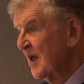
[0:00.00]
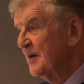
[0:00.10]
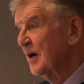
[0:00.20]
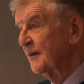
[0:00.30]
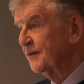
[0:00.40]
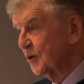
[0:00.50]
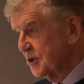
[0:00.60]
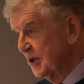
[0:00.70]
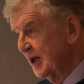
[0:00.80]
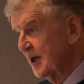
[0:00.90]
Yeah.
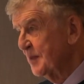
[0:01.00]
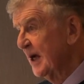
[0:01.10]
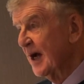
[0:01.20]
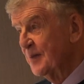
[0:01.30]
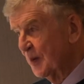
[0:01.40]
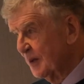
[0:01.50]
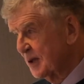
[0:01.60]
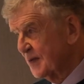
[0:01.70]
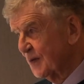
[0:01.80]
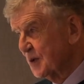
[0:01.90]
Unfortunately, it became a
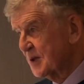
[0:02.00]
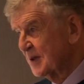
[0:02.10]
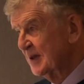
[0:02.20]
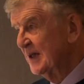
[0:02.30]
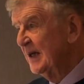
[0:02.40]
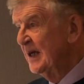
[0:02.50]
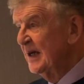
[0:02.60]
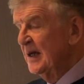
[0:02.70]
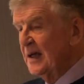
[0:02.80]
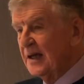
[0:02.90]
police force.
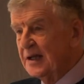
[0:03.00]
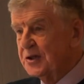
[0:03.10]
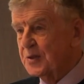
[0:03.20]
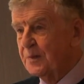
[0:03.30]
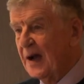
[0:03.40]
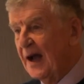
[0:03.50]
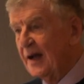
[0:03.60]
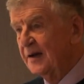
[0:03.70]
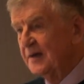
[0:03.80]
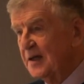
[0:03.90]
In
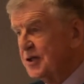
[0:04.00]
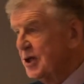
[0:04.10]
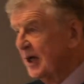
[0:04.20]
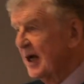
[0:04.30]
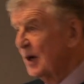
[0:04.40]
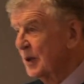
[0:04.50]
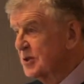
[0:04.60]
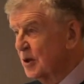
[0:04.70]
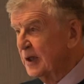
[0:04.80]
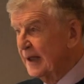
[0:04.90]
Japan, Ishikawa
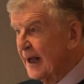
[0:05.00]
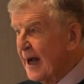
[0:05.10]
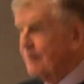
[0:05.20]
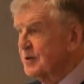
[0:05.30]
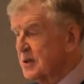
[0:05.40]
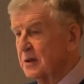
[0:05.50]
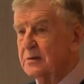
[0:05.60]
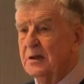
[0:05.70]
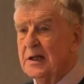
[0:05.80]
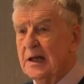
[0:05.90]
took it
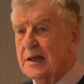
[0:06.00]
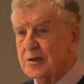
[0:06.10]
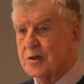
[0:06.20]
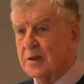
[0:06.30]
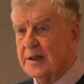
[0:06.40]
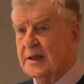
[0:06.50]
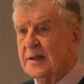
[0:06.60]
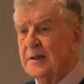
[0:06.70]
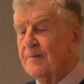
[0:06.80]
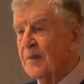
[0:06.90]
absolutely literally,
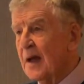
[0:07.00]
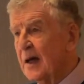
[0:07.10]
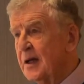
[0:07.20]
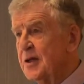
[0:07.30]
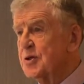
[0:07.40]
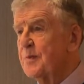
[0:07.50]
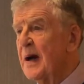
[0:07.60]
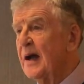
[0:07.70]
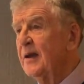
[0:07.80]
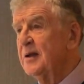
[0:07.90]
and in
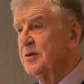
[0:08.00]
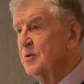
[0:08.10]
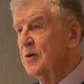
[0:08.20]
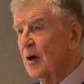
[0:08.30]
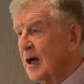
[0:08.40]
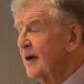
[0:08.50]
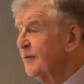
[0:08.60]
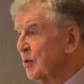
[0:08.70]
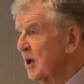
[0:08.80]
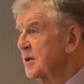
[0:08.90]
Japan they do not have
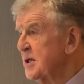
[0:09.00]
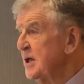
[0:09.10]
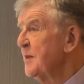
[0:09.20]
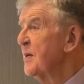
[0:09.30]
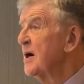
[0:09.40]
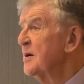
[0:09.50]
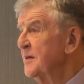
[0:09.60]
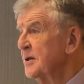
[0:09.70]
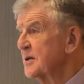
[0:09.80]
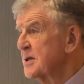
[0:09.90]
quality
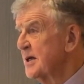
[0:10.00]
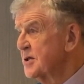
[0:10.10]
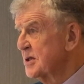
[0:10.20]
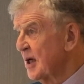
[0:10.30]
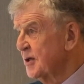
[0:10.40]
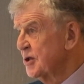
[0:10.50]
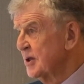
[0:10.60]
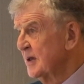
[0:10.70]
departments as such.